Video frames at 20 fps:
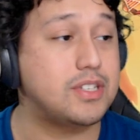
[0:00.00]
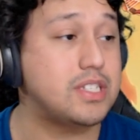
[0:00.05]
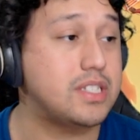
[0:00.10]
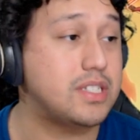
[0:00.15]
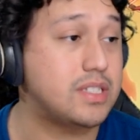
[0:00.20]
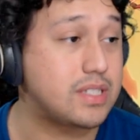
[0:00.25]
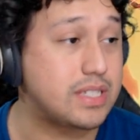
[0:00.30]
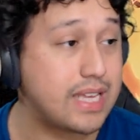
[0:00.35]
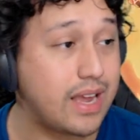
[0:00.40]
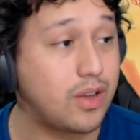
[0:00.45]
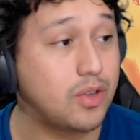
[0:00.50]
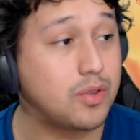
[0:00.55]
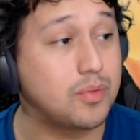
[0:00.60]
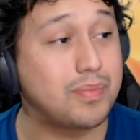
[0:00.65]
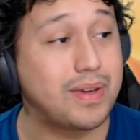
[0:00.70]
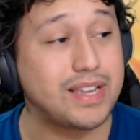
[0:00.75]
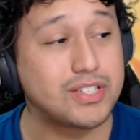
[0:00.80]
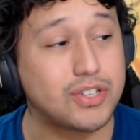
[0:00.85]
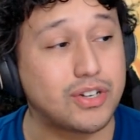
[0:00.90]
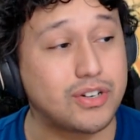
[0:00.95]
is scaled
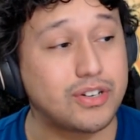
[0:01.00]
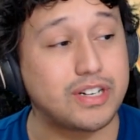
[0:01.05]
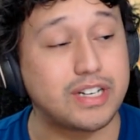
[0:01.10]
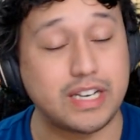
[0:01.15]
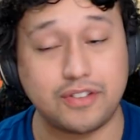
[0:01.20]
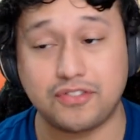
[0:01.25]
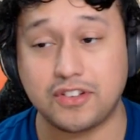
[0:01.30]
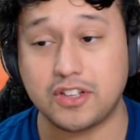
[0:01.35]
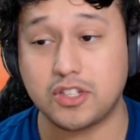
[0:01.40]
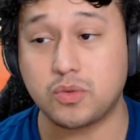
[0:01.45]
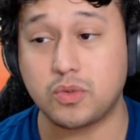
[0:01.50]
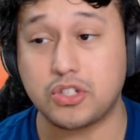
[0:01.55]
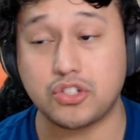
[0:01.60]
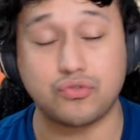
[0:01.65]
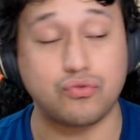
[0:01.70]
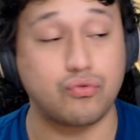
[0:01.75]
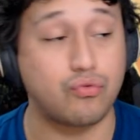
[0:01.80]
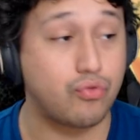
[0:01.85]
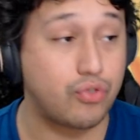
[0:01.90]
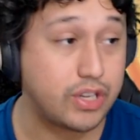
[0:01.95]
based on her defense, which
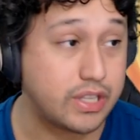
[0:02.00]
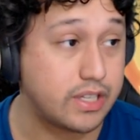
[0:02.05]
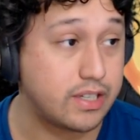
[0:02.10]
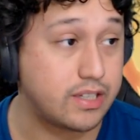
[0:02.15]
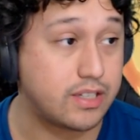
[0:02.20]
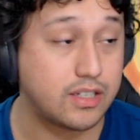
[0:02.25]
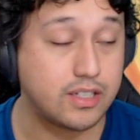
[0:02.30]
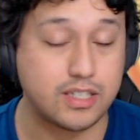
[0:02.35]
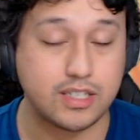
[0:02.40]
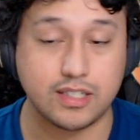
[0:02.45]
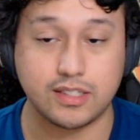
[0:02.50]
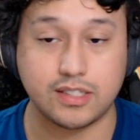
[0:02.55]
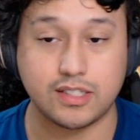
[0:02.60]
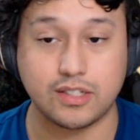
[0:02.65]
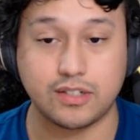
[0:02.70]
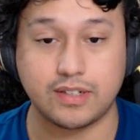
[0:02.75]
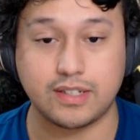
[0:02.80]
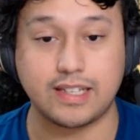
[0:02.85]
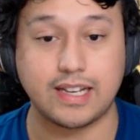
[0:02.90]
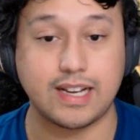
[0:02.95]
is really good
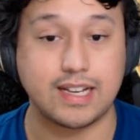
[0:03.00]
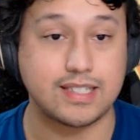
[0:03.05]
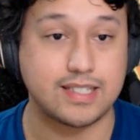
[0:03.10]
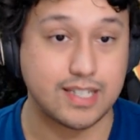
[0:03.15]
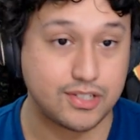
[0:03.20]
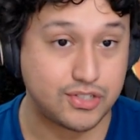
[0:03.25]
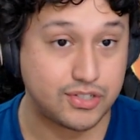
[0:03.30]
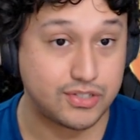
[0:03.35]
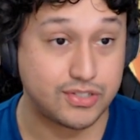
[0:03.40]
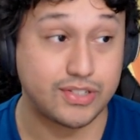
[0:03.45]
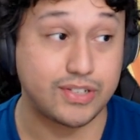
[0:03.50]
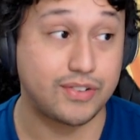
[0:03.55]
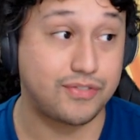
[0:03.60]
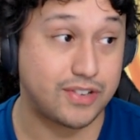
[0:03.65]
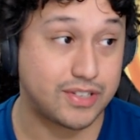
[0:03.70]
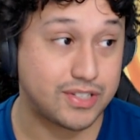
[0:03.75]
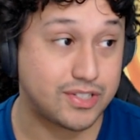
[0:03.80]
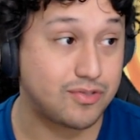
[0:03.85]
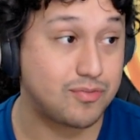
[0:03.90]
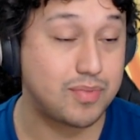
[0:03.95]
considering, like I said, she's a
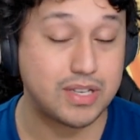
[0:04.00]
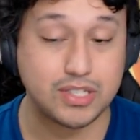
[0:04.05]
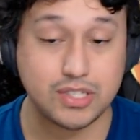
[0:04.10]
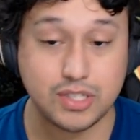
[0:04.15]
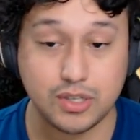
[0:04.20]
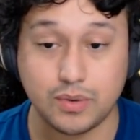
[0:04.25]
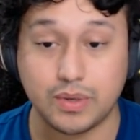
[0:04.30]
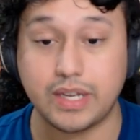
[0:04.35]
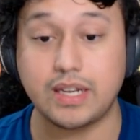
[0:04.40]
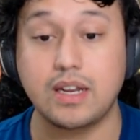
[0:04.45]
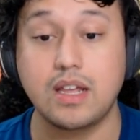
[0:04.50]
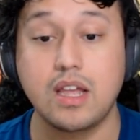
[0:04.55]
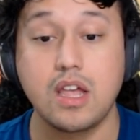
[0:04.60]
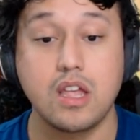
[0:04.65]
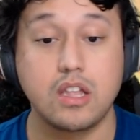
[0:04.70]
defensive based unit.